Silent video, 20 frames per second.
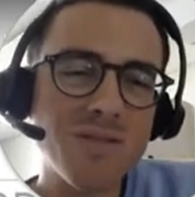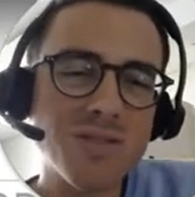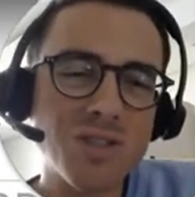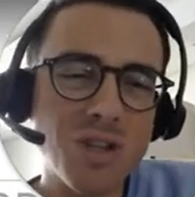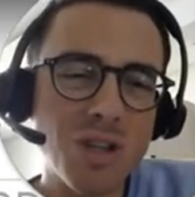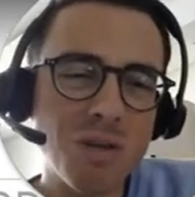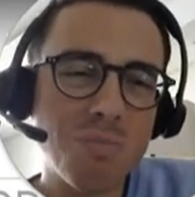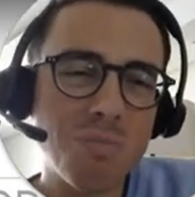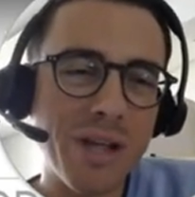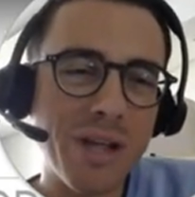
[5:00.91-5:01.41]
is
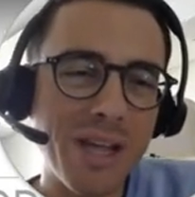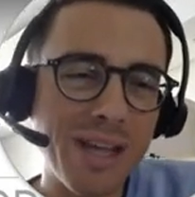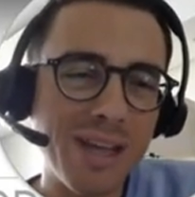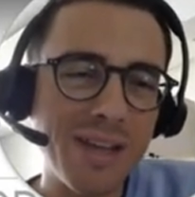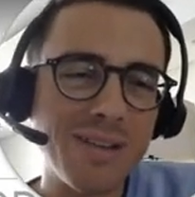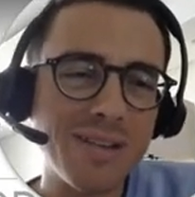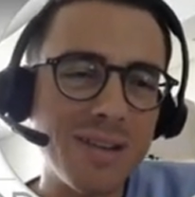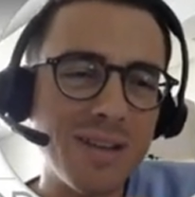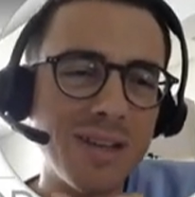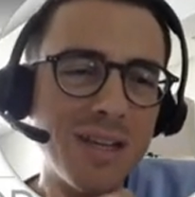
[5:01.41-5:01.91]
not
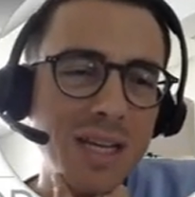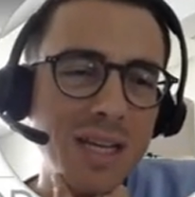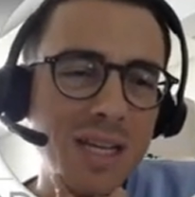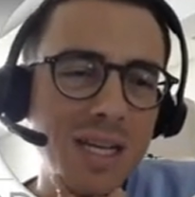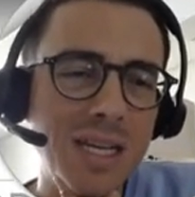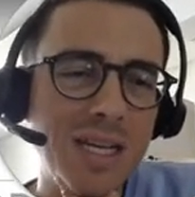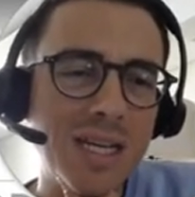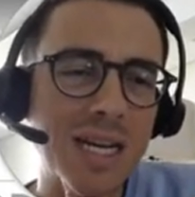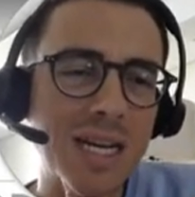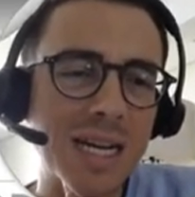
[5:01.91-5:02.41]
bad.
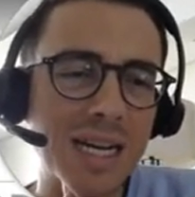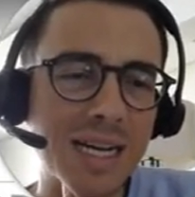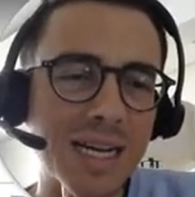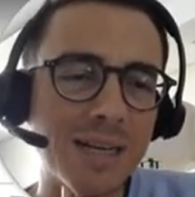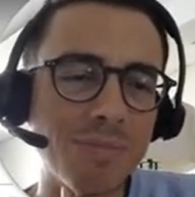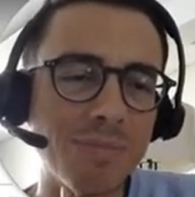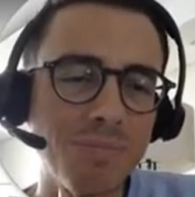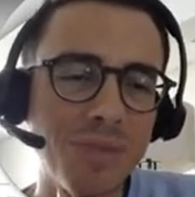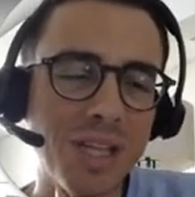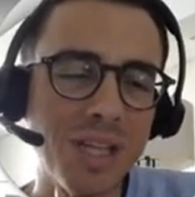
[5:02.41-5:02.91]

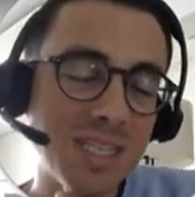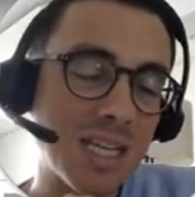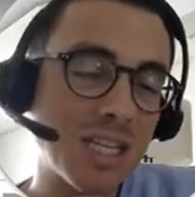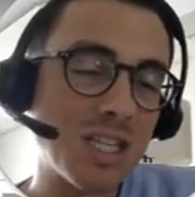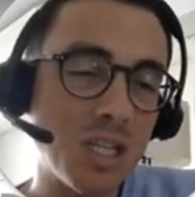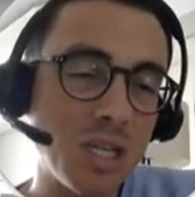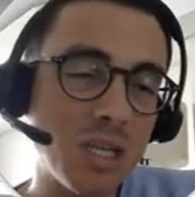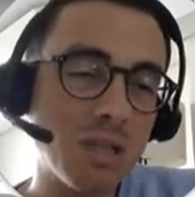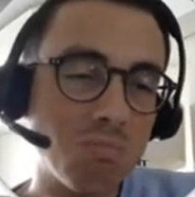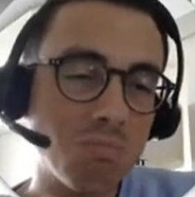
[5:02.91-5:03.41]
That's
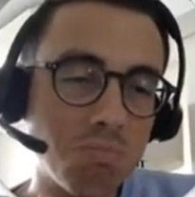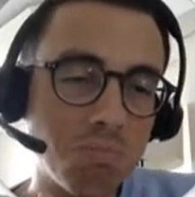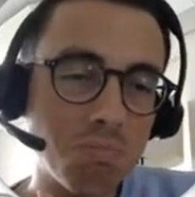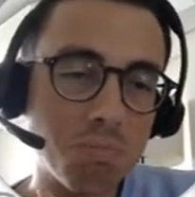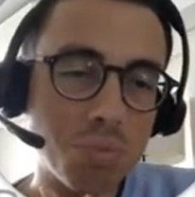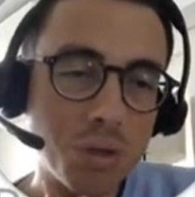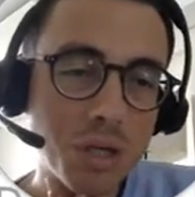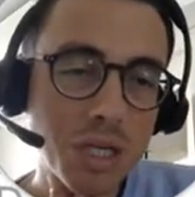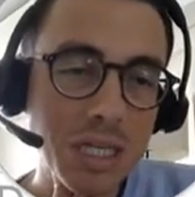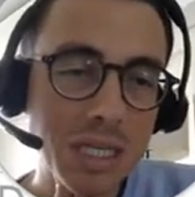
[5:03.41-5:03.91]
actually
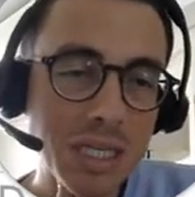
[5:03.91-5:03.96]
pretty